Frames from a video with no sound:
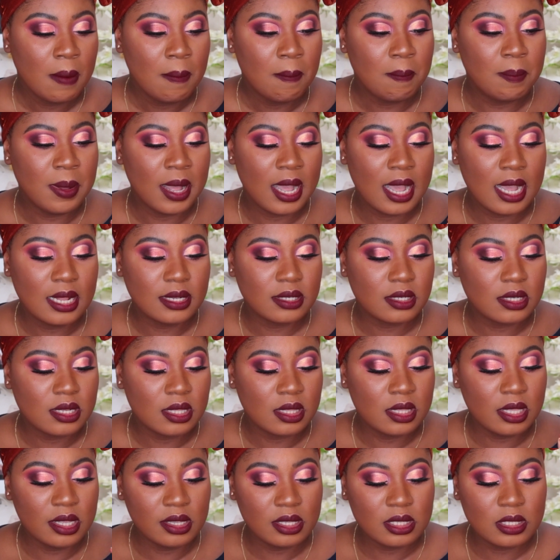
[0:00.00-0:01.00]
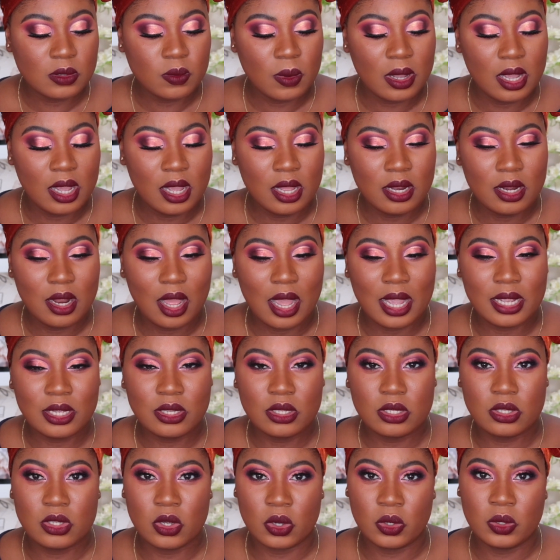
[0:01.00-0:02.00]
But this one, I
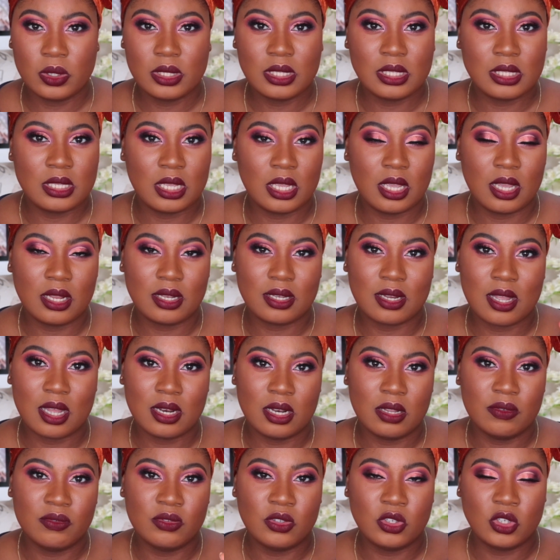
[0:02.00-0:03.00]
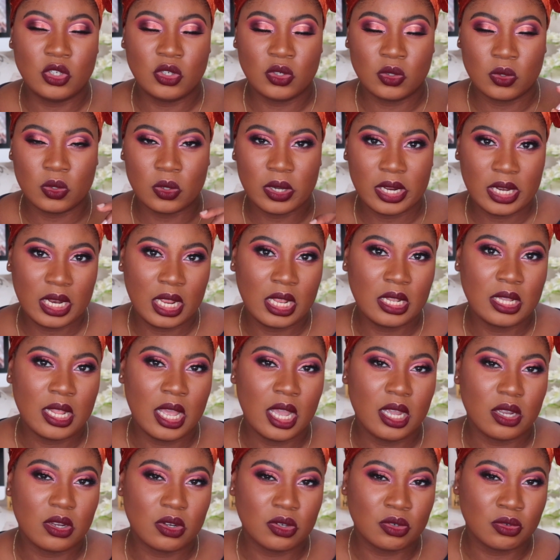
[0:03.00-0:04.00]
don't see it kind of joining
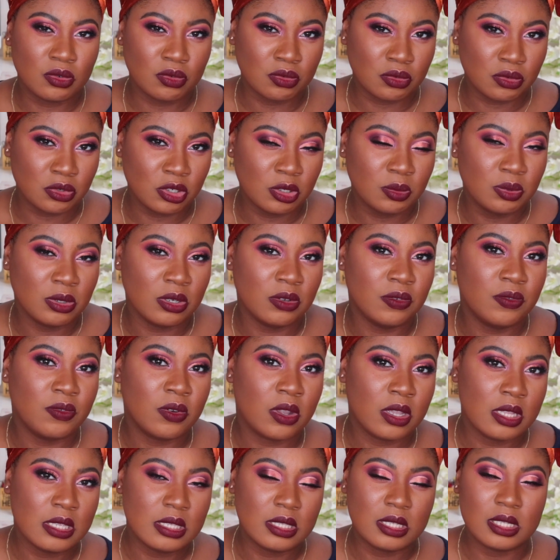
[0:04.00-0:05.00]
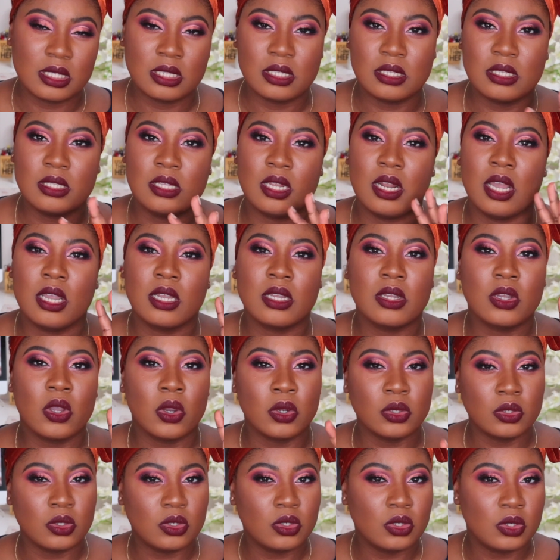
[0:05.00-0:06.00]
that group of concealers that I
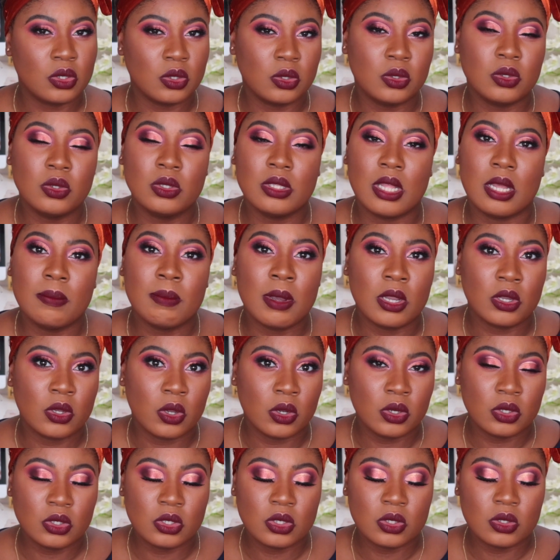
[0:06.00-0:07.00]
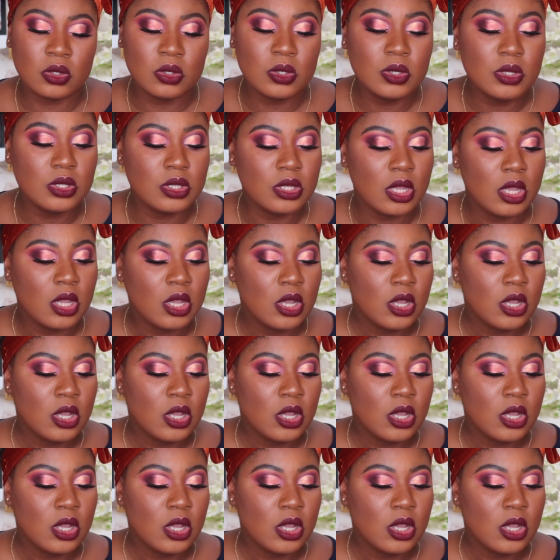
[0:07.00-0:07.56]
go to, like my go-tos.